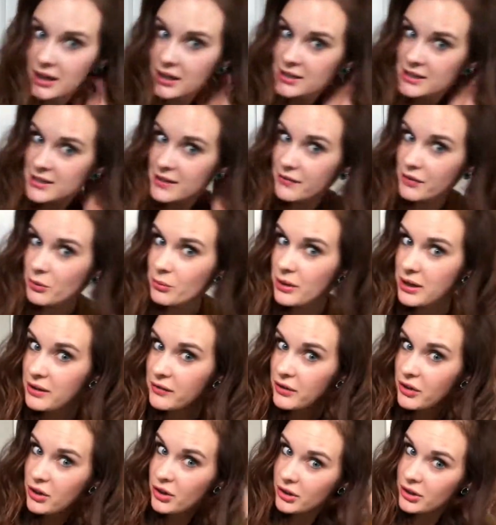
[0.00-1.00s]
Different way
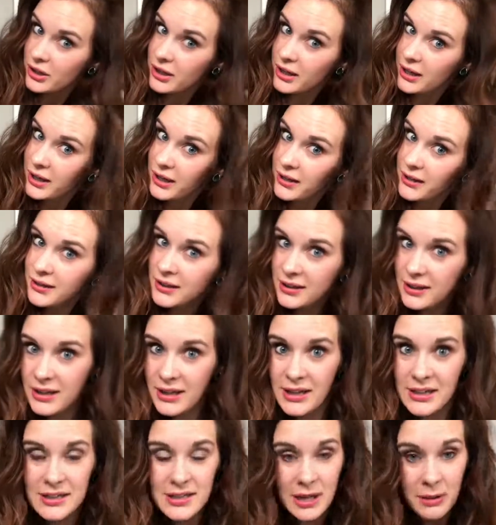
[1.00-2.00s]
of curling it.
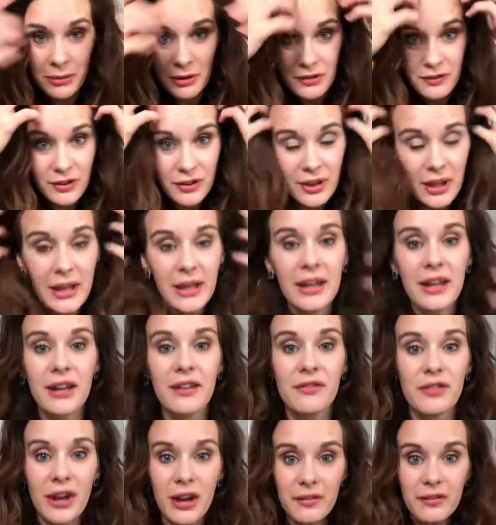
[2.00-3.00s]
Tell me if you like it.
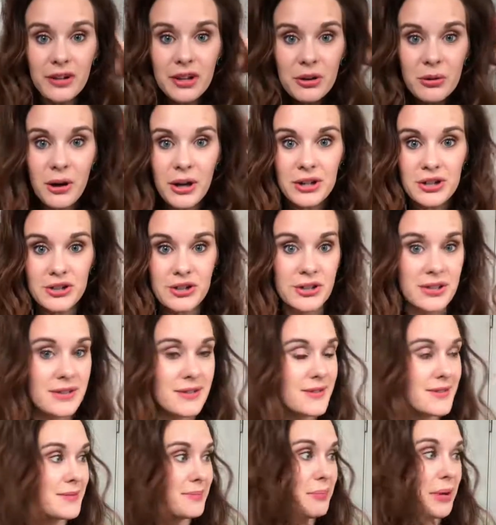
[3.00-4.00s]
If you have any
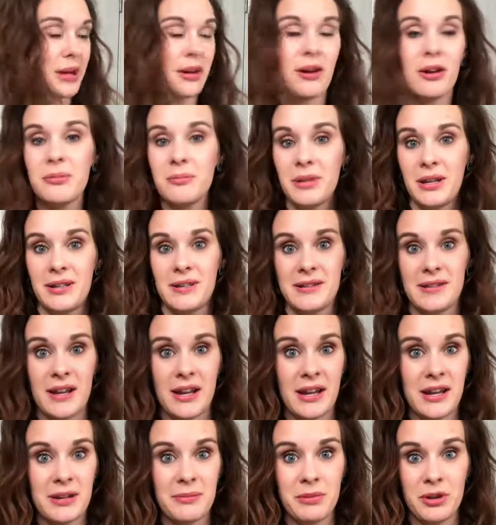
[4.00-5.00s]
questions, by all means,
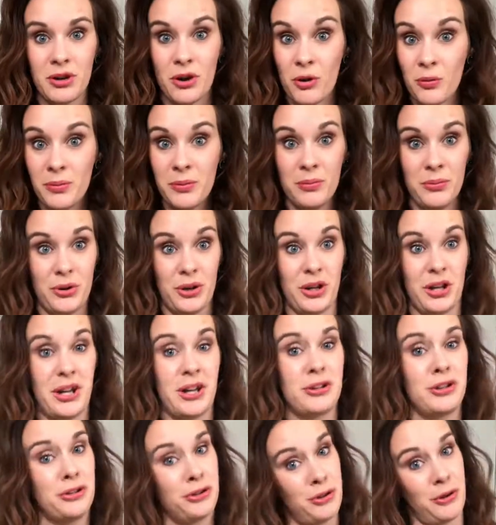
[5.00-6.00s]
I am an open book
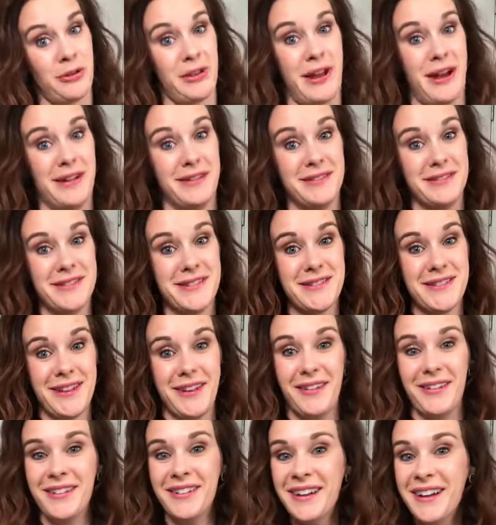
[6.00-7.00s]
and you know that.
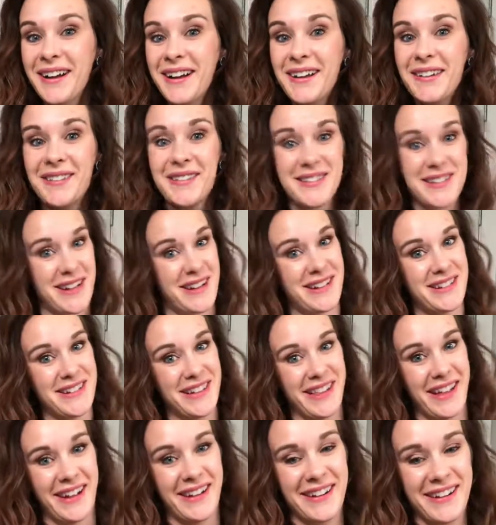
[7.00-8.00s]
So we'll talk to you
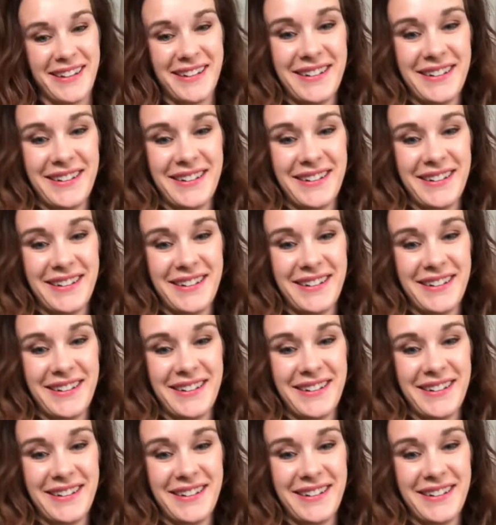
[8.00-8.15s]
later.